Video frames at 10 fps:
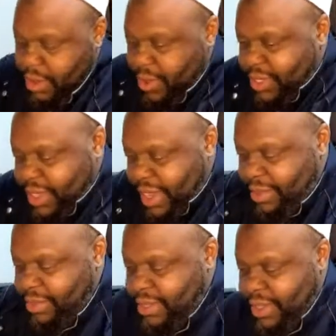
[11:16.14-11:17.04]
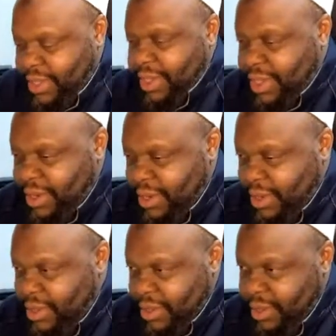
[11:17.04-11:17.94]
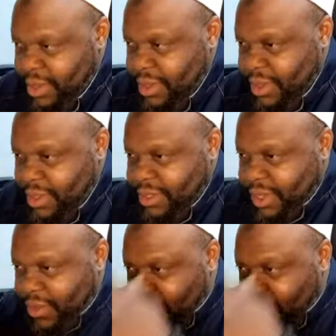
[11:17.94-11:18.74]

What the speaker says: 3 times and then take